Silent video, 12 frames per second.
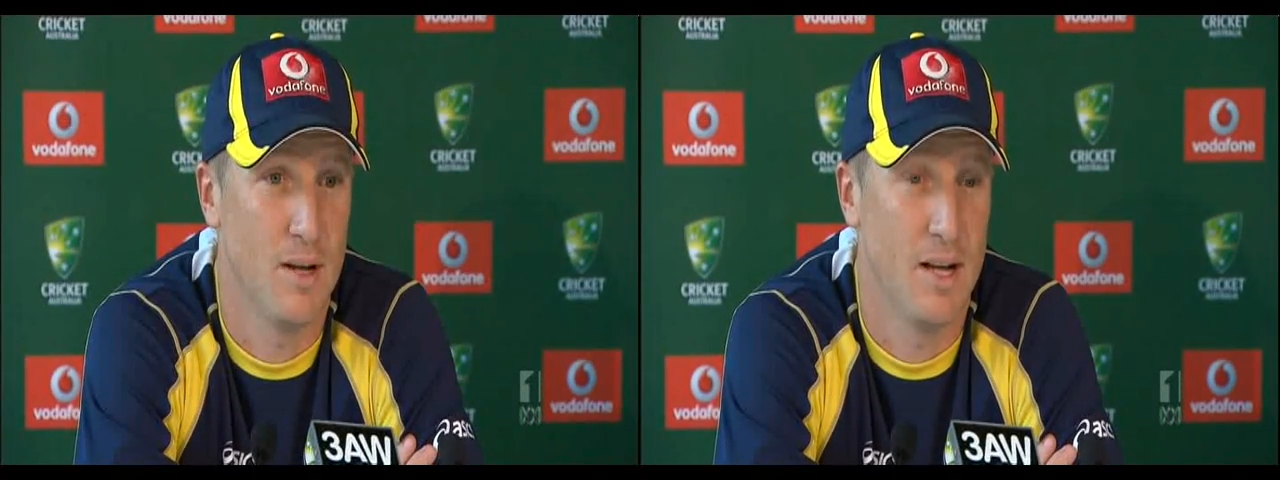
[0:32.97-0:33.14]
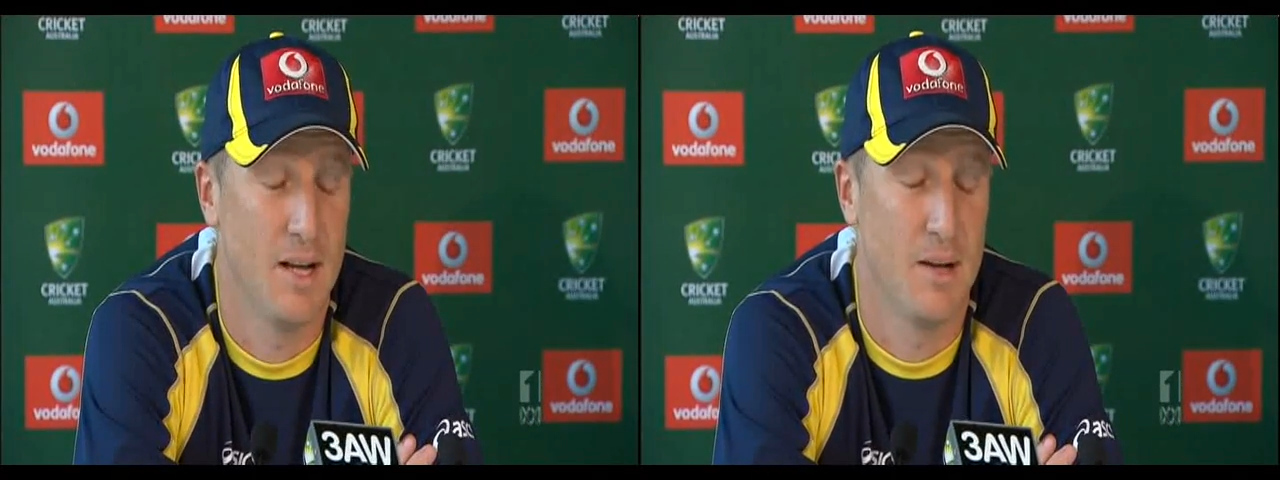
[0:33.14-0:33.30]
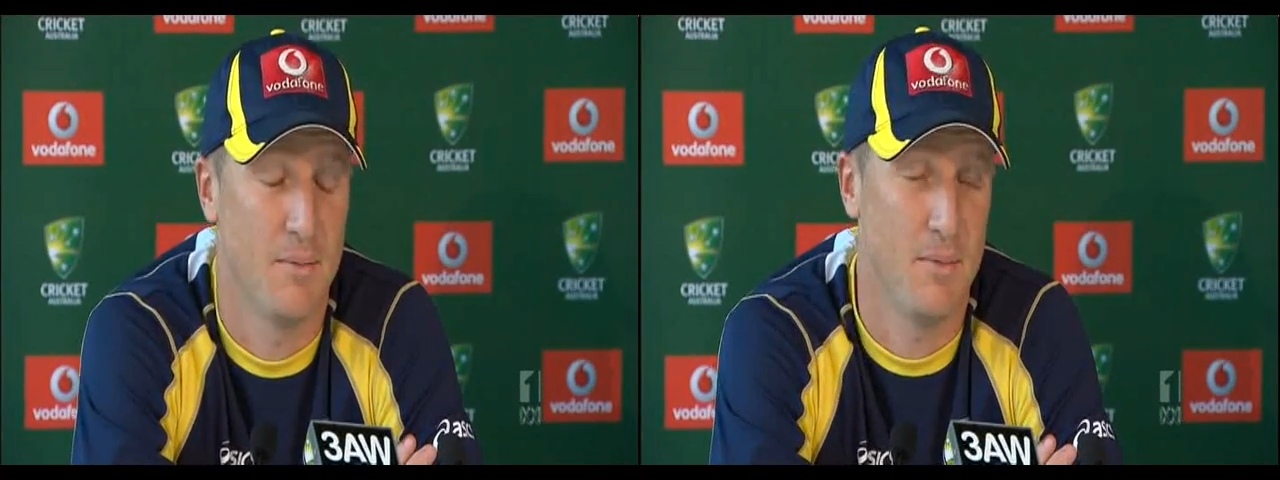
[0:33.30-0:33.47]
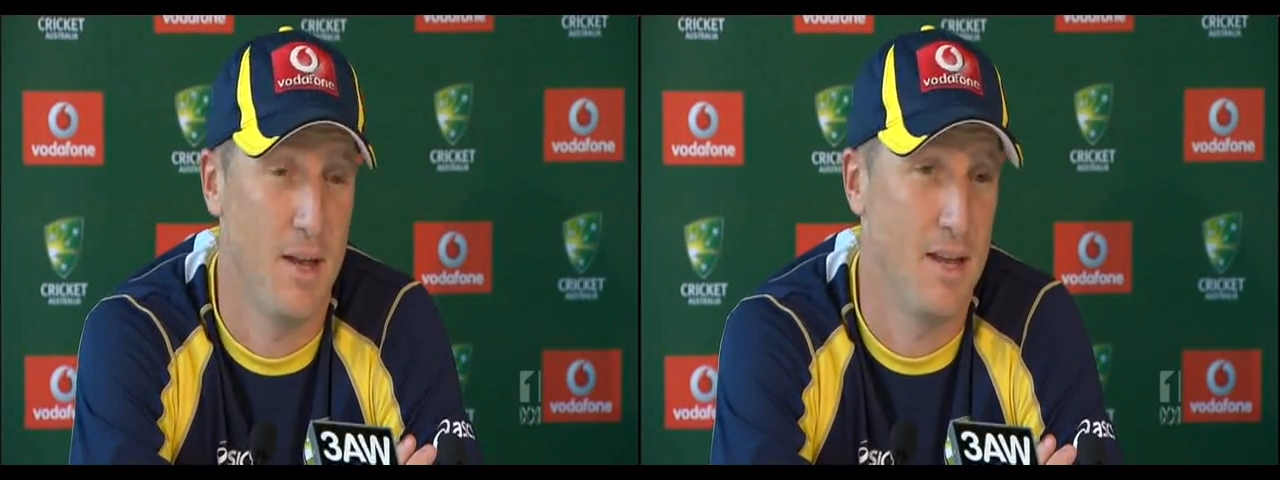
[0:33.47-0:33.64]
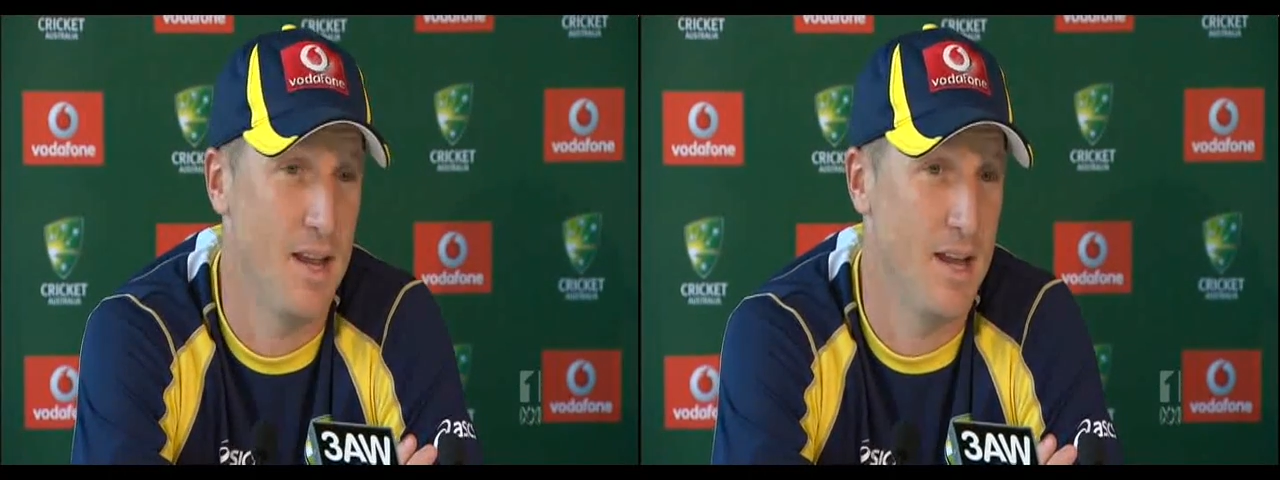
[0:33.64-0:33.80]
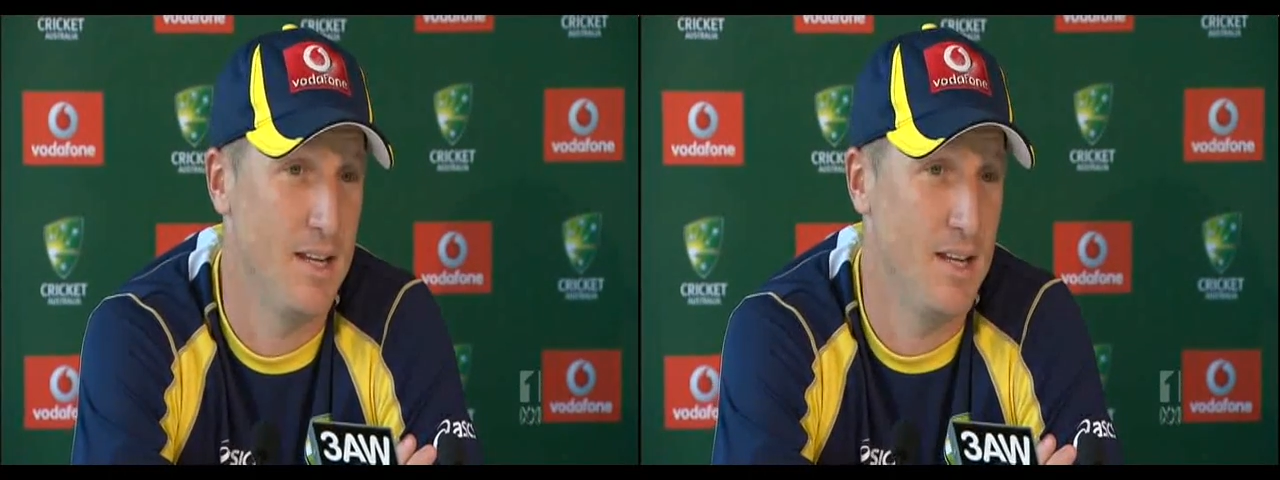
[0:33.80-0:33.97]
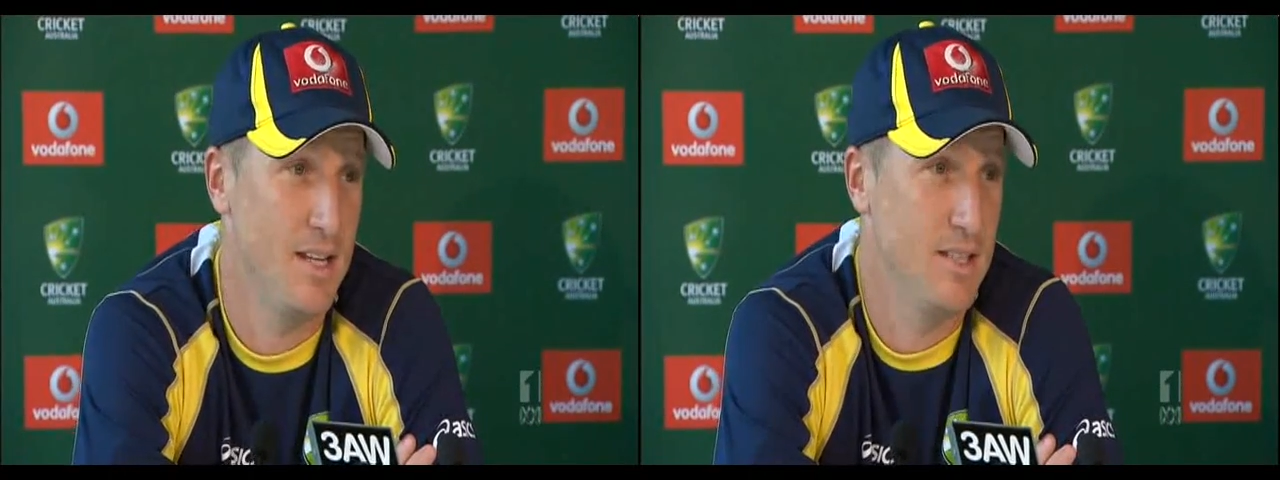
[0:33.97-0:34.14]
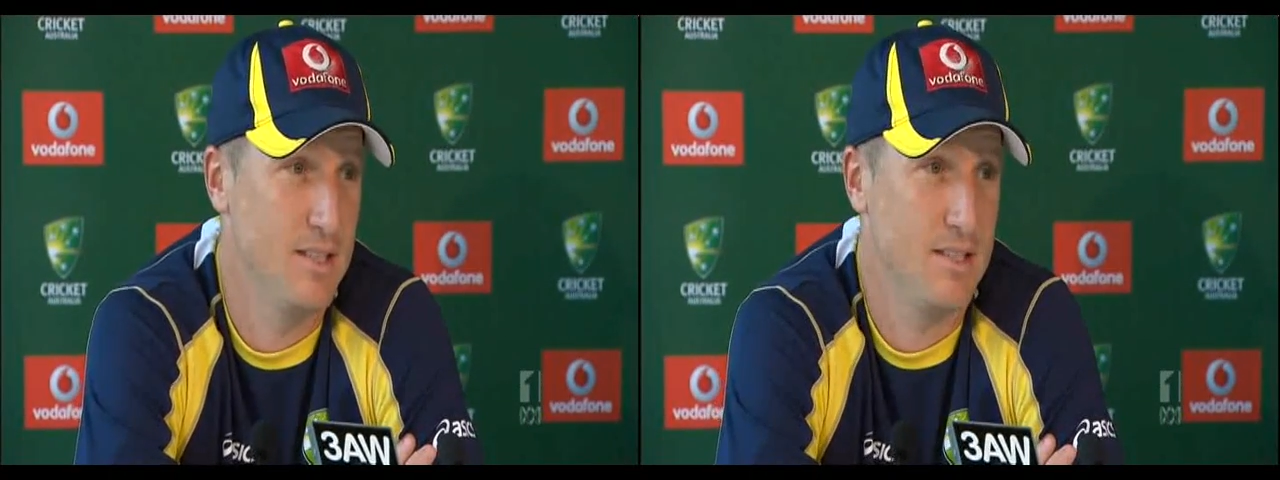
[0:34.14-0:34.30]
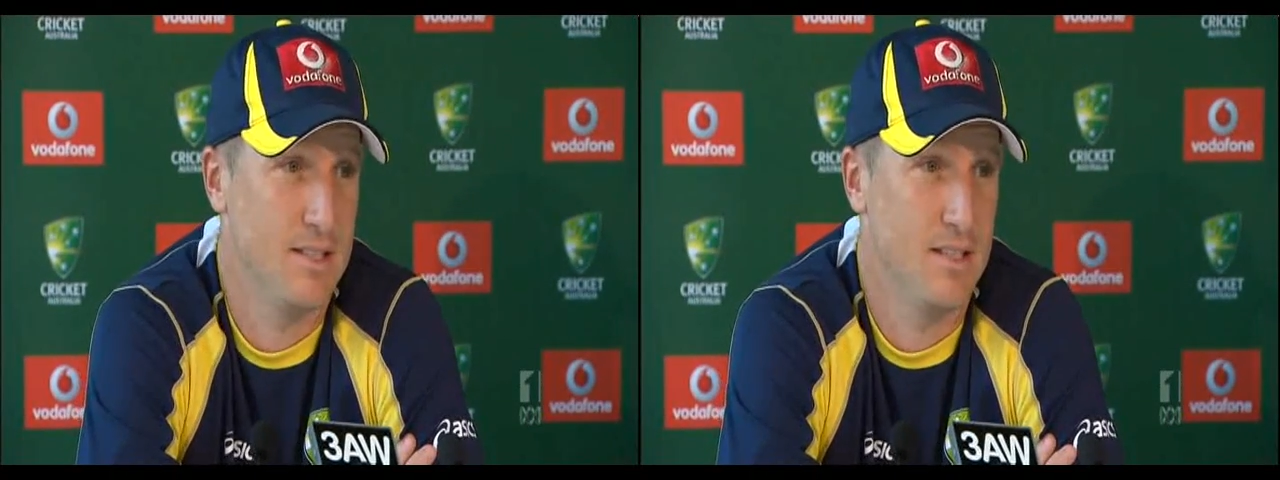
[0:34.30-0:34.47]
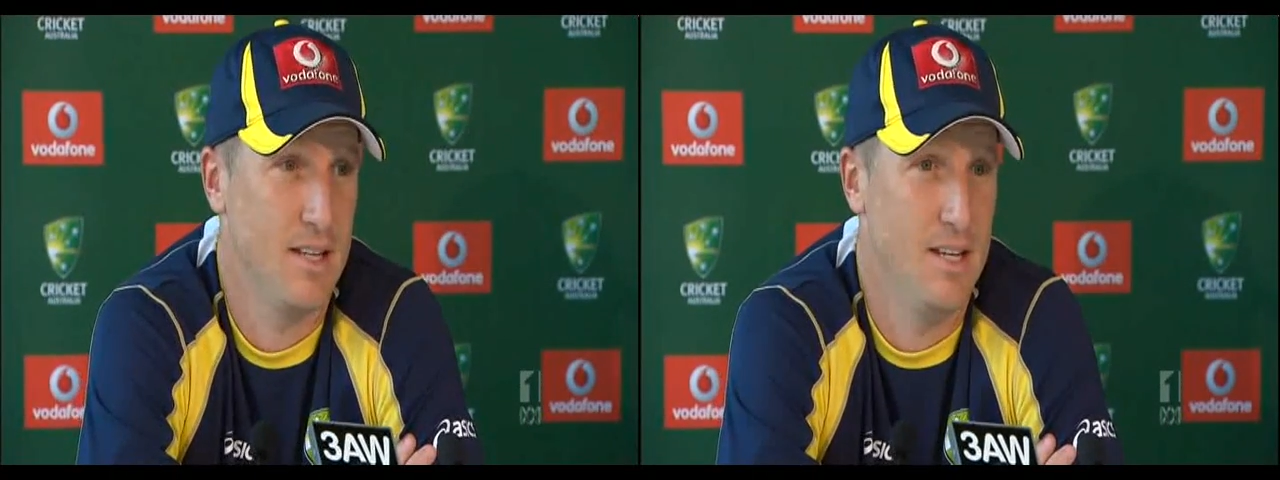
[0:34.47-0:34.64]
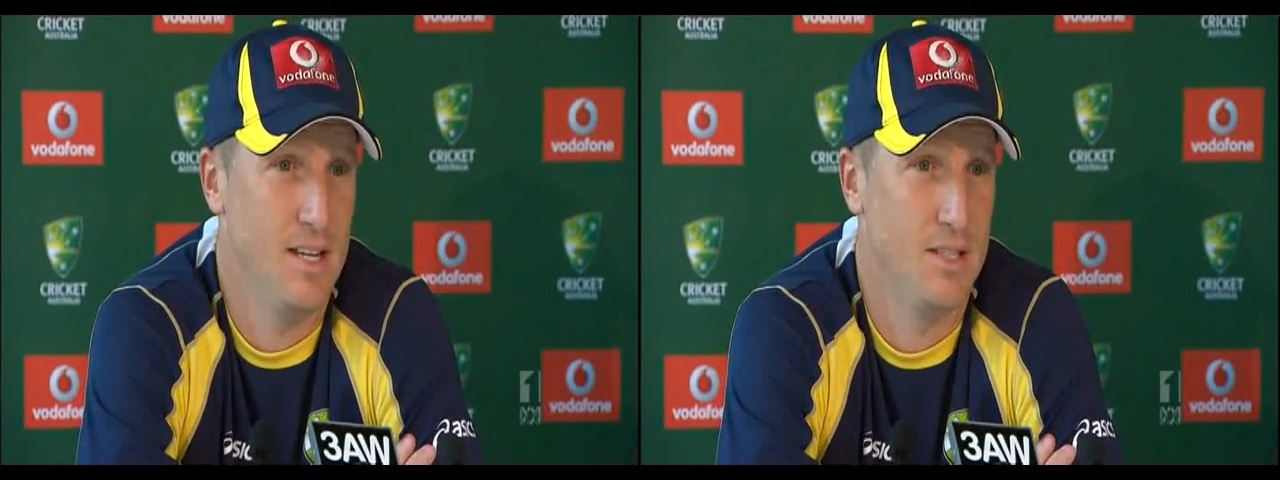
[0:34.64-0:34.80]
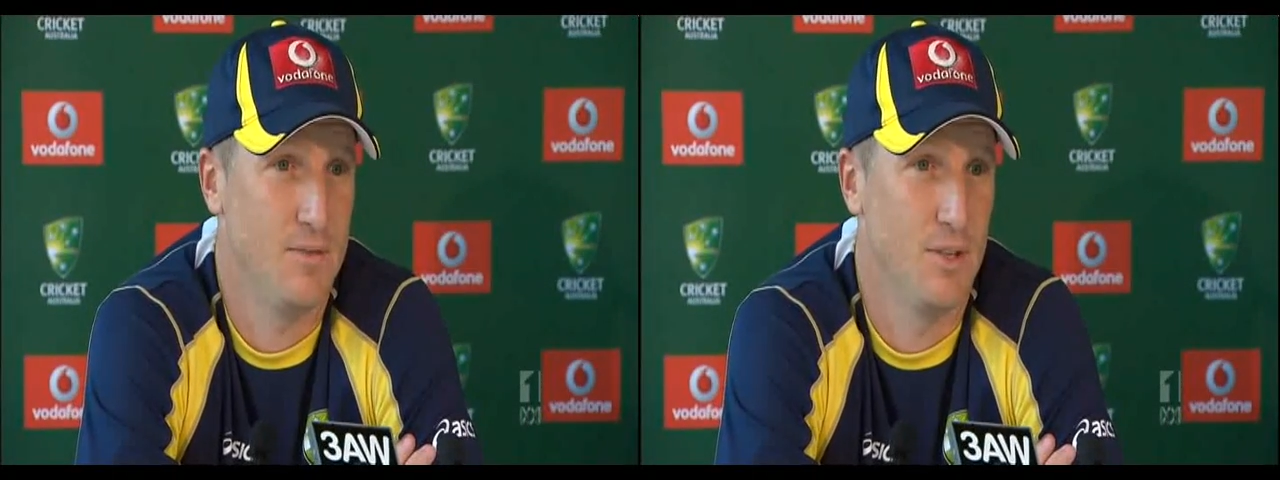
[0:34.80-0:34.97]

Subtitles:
And he's